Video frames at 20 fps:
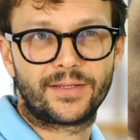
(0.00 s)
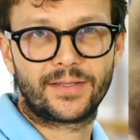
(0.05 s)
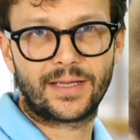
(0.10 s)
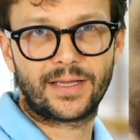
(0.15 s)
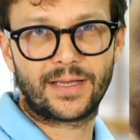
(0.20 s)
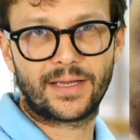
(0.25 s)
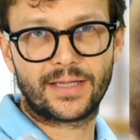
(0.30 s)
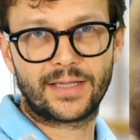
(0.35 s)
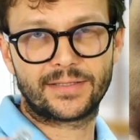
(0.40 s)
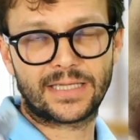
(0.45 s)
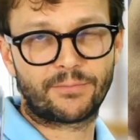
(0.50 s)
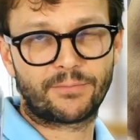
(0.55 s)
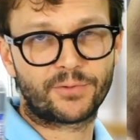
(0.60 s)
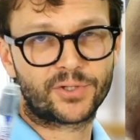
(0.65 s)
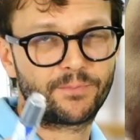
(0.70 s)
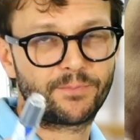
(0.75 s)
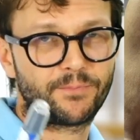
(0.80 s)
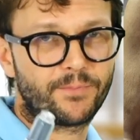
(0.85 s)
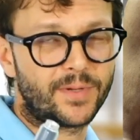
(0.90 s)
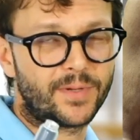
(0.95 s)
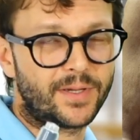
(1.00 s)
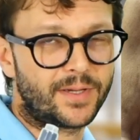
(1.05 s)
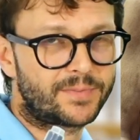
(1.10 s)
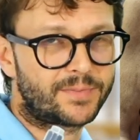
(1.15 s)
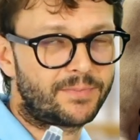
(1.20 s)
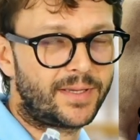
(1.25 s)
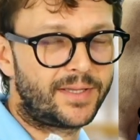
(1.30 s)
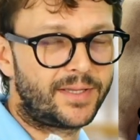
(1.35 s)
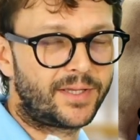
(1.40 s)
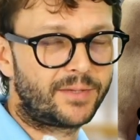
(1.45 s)
as I was
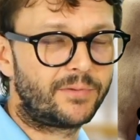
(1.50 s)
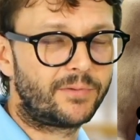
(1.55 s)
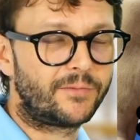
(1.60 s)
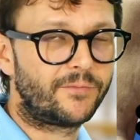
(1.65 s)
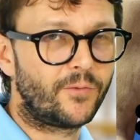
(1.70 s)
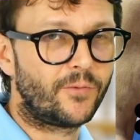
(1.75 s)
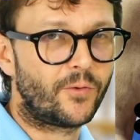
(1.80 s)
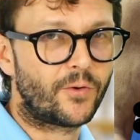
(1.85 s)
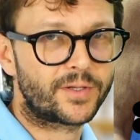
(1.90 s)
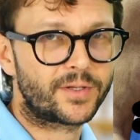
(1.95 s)
explaining before,